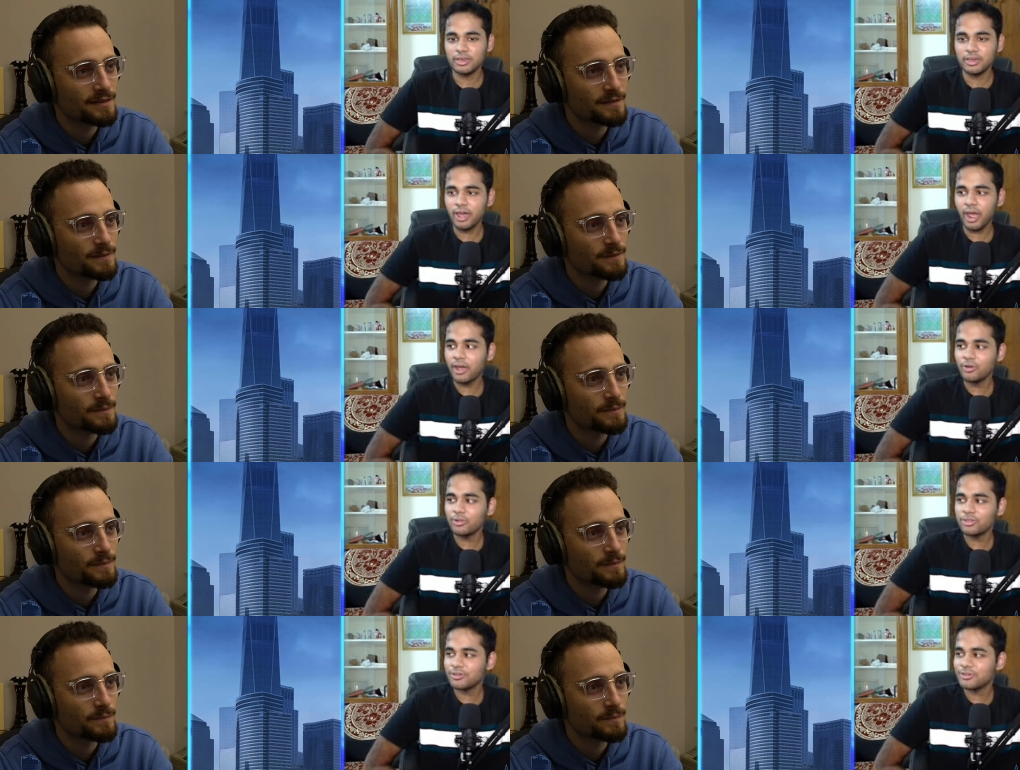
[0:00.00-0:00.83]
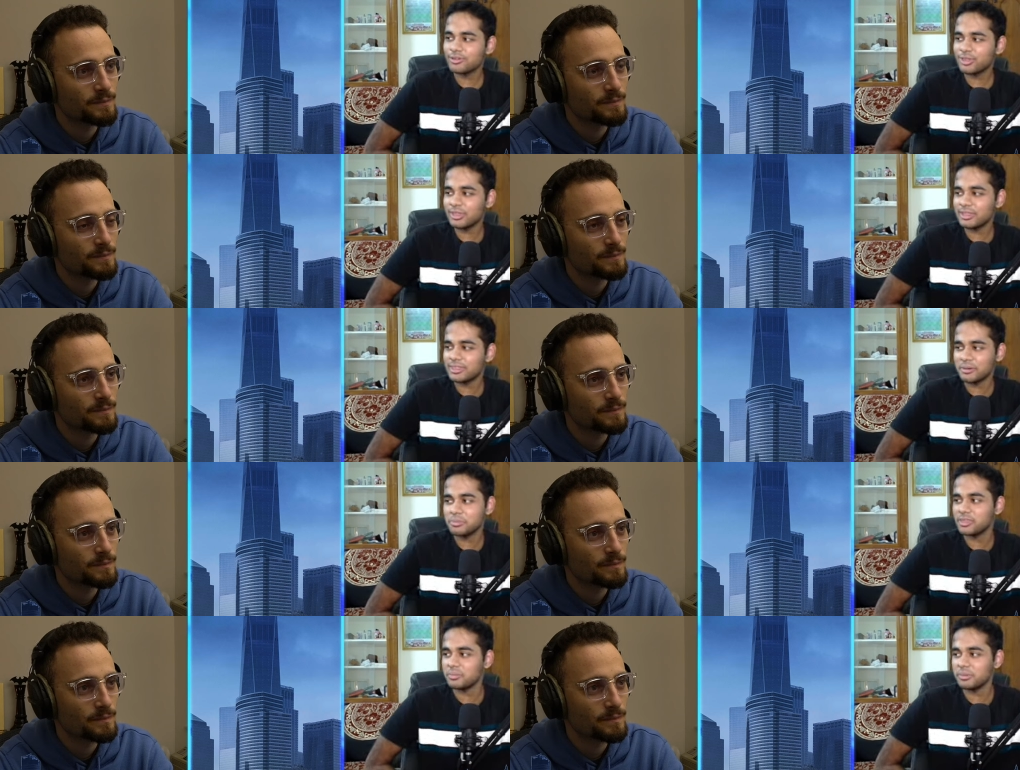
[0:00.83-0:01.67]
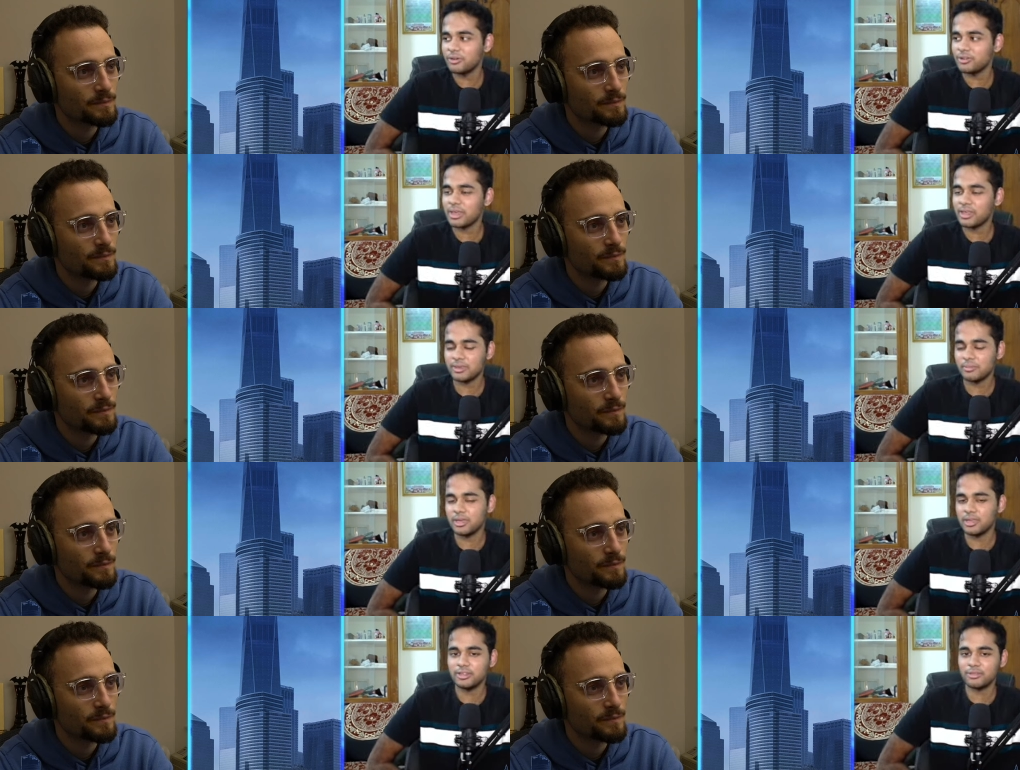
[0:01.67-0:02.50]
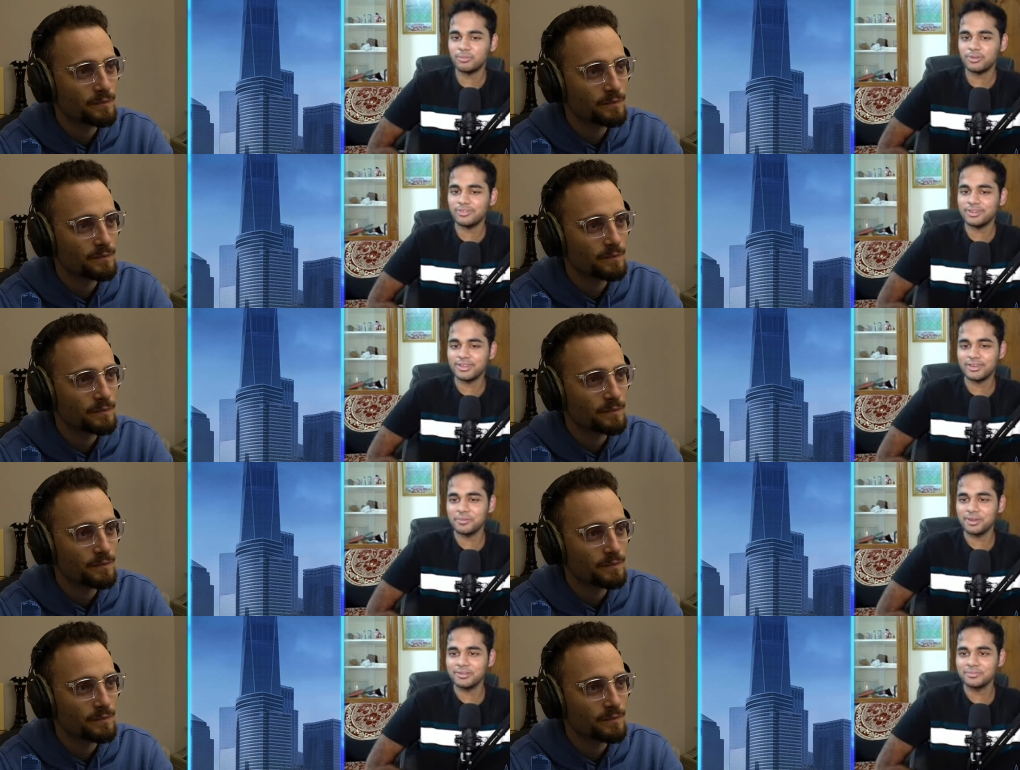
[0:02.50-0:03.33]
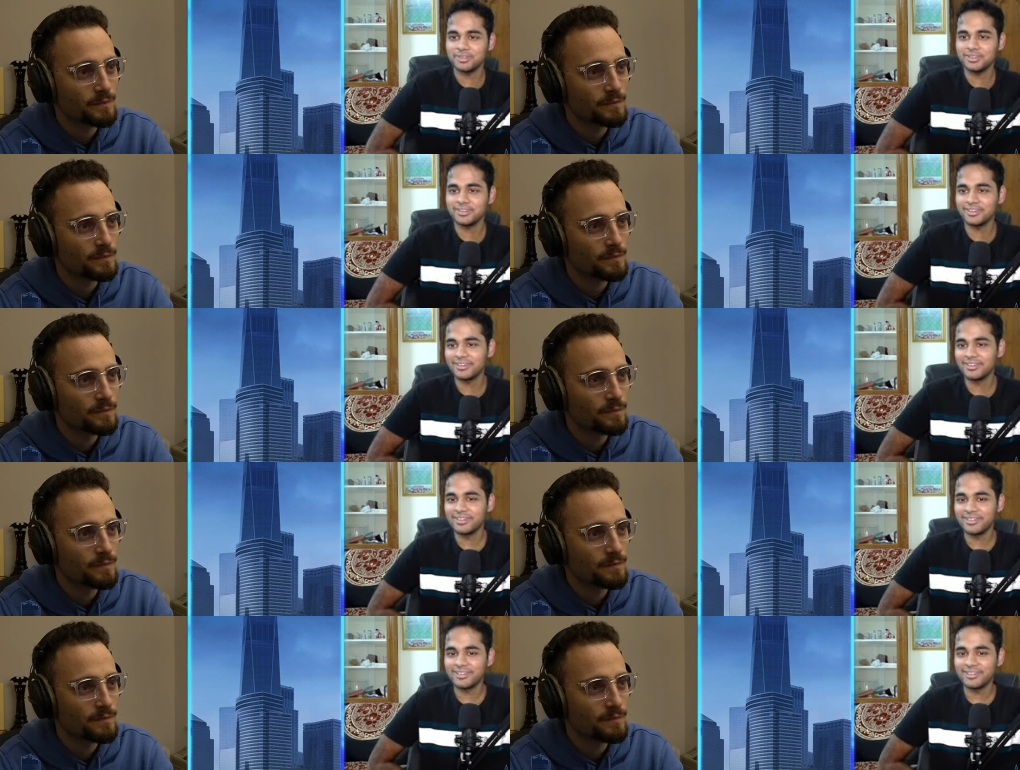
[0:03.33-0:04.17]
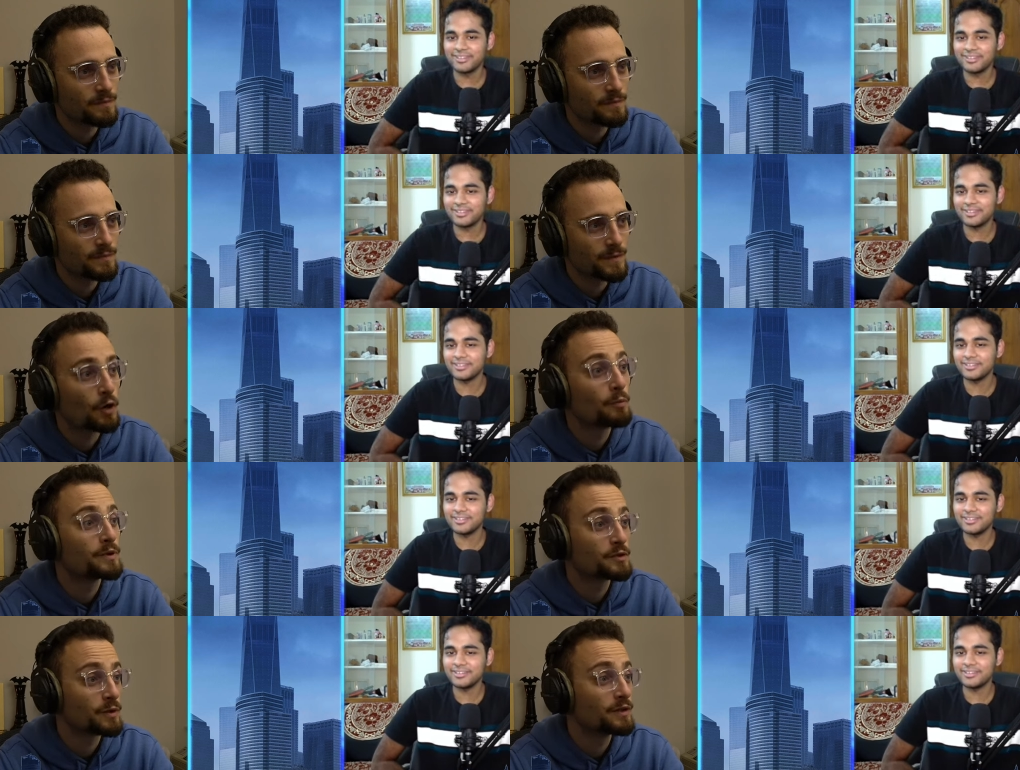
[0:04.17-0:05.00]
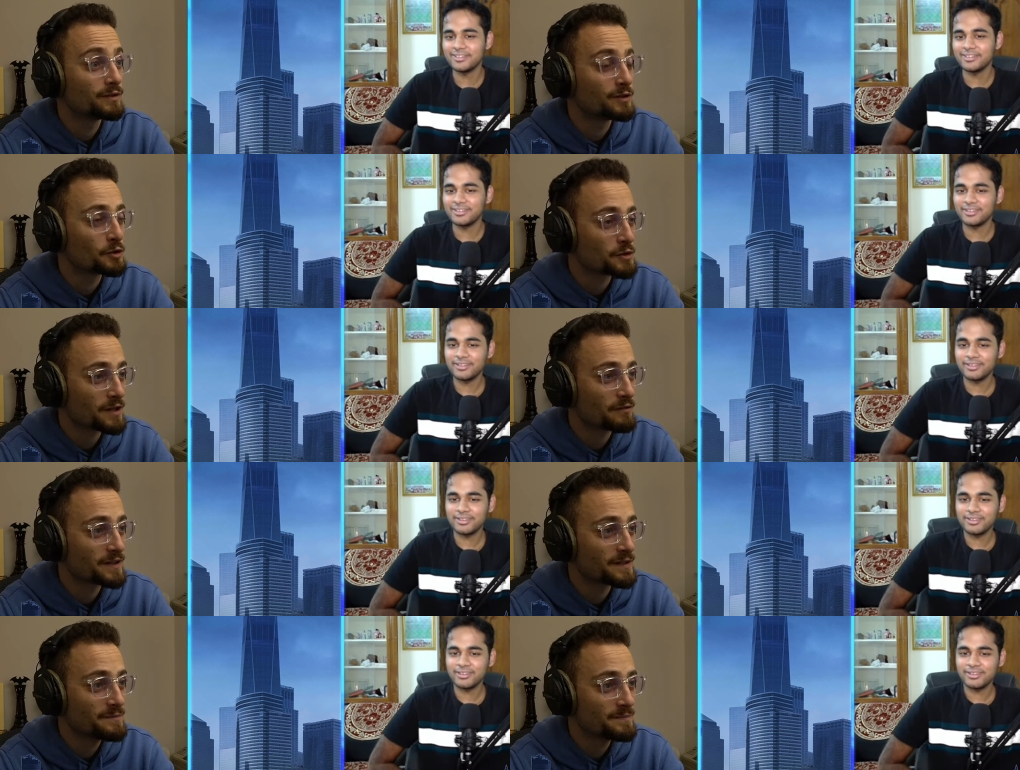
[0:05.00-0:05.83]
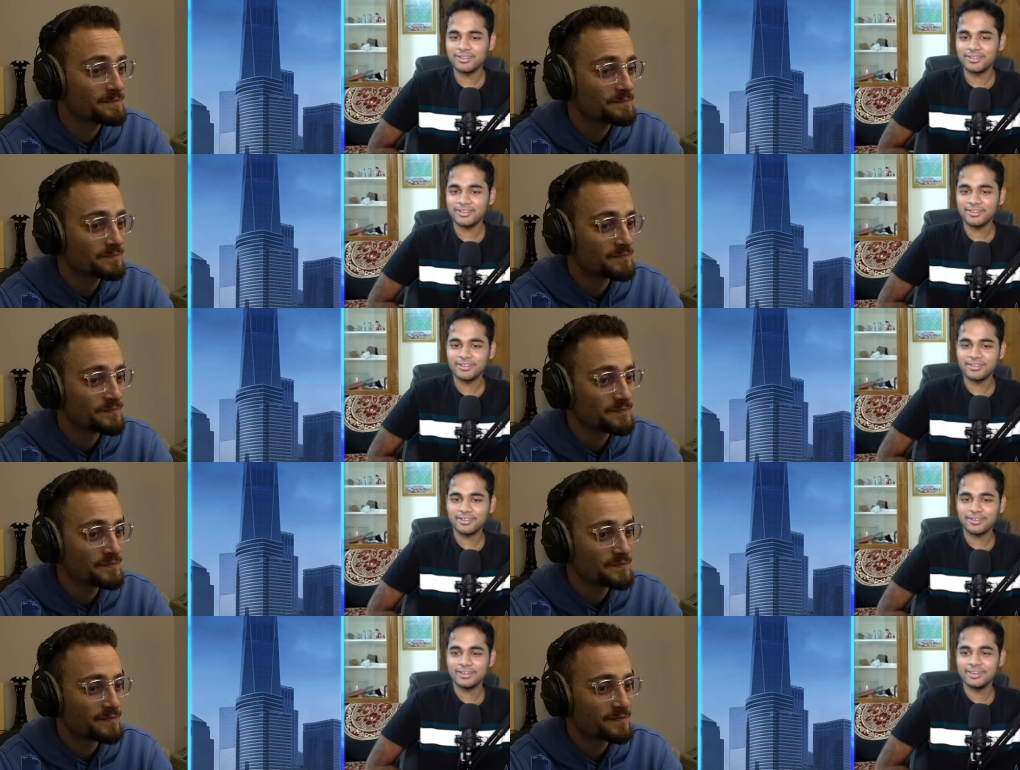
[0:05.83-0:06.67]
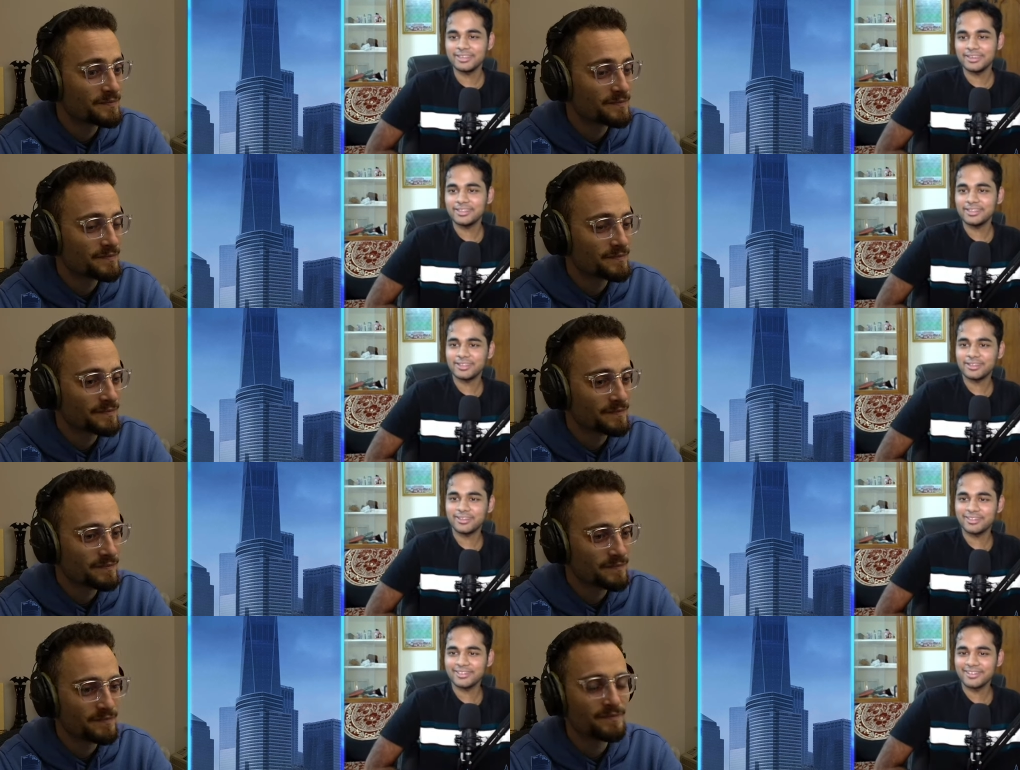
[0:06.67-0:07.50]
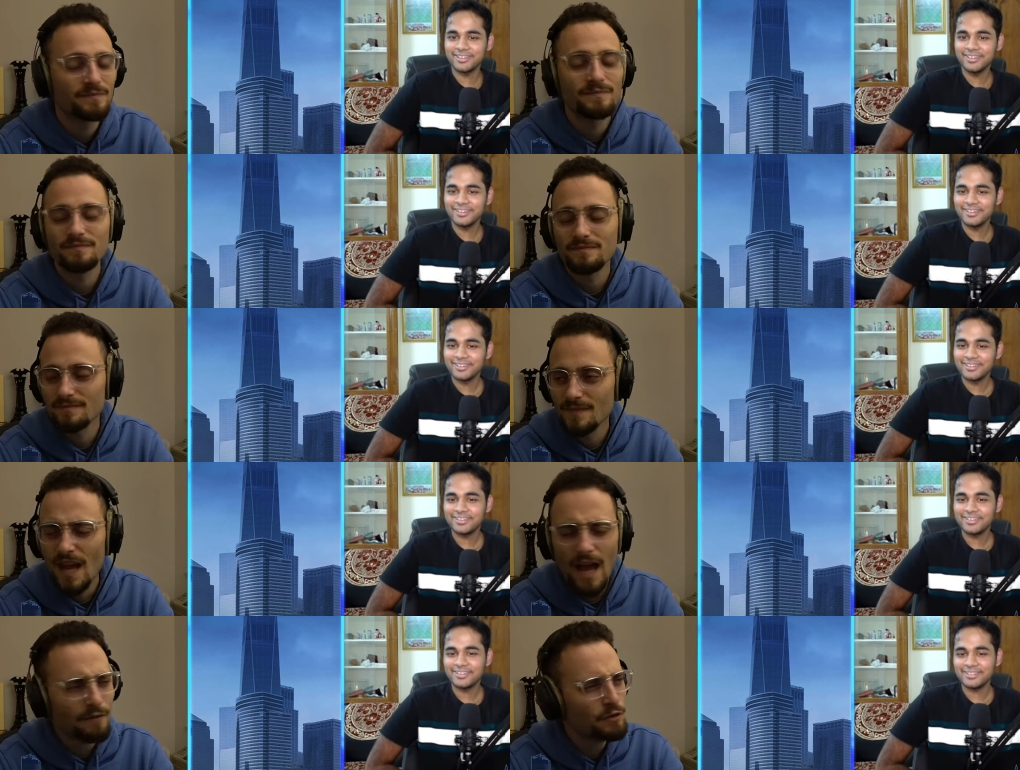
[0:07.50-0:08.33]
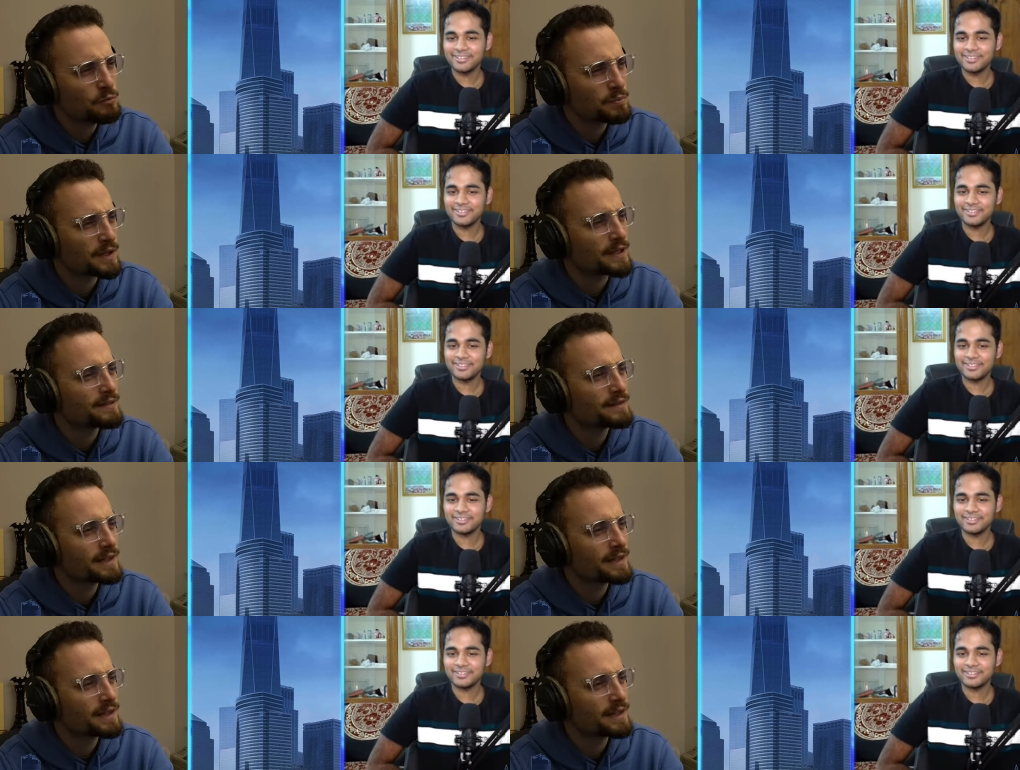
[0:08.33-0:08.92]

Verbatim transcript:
Speaker 1: I also see some similar similarities between him
Speaker 2: and me. Oh, between yourself and him? Oh yes. Have you played